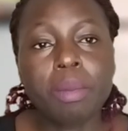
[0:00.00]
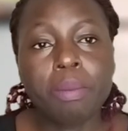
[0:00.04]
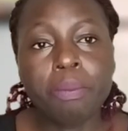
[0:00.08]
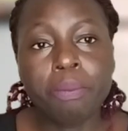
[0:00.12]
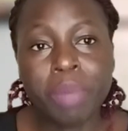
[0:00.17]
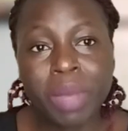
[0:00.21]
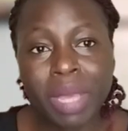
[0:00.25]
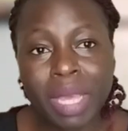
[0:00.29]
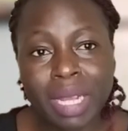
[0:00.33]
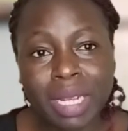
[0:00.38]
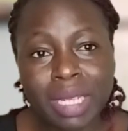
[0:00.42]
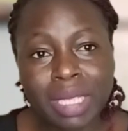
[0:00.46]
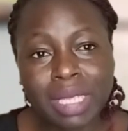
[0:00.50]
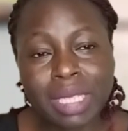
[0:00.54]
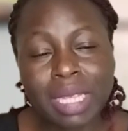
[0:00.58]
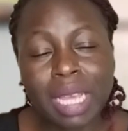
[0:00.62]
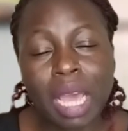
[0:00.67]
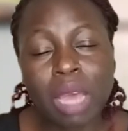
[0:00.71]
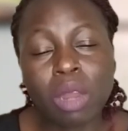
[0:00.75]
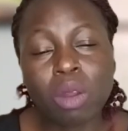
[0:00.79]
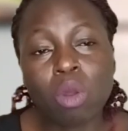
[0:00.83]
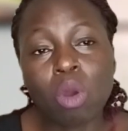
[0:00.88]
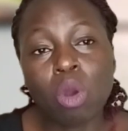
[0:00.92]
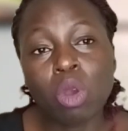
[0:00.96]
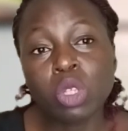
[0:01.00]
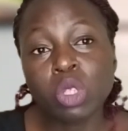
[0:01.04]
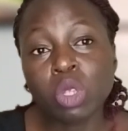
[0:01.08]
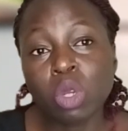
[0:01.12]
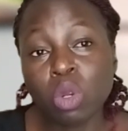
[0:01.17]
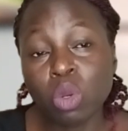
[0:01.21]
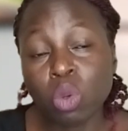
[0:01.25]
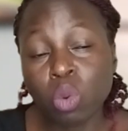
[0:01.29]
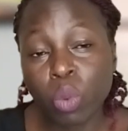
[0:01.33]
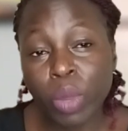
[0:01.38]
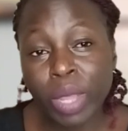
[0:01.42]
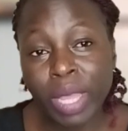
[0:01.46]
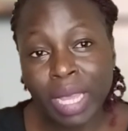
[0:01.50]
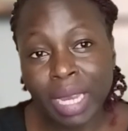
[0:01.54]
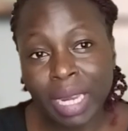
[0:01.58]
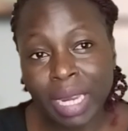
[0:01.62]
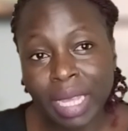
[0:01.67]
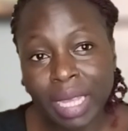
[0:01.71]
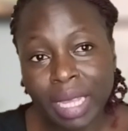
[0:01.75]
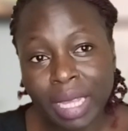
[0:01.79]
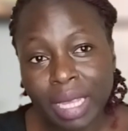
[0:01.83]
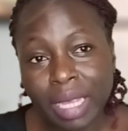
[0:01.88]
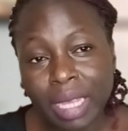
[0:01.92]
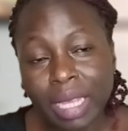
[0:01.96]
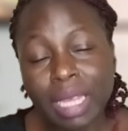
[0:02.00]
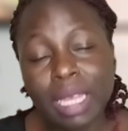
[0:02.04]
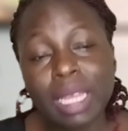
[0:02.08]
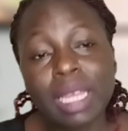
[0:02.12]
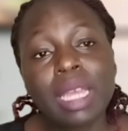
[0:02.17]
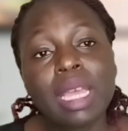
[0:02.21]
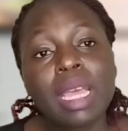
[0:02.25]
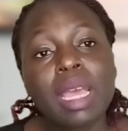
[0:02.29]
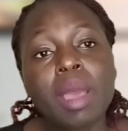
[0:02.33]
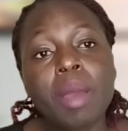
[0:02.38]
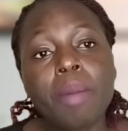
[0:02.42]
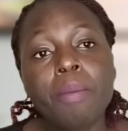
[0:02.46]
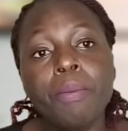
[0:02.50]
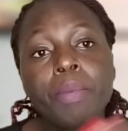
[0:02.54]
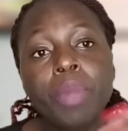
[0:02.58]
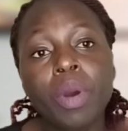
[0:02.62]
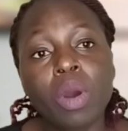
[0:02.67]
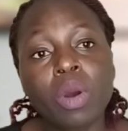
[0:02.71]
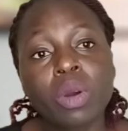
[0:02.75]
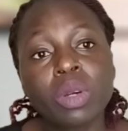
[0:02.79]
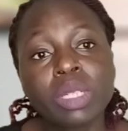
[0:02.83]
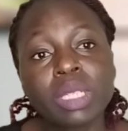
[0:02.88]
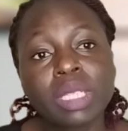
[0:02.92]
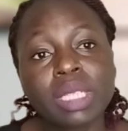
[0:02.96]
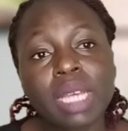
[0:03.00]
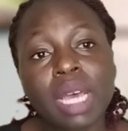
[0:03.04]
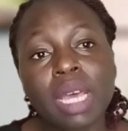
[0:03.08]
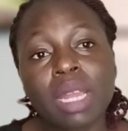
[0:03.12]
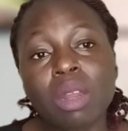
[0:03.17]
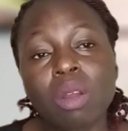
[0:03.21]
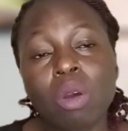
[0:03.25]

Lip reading: bills are auctioned weekly, bonds are